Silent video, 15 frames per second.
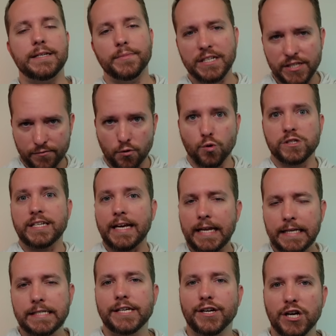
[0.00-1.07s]
because of course, again,
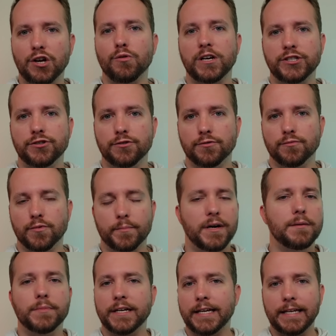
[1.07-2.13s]
he's a congressional
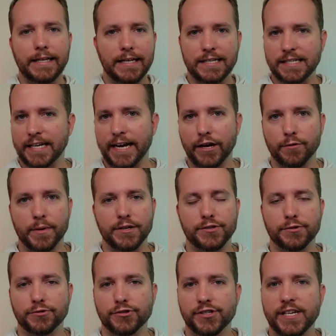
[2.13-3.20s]
Republican. He doesn't care about
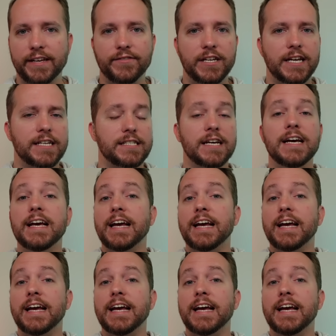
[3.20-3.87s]
social safety nets.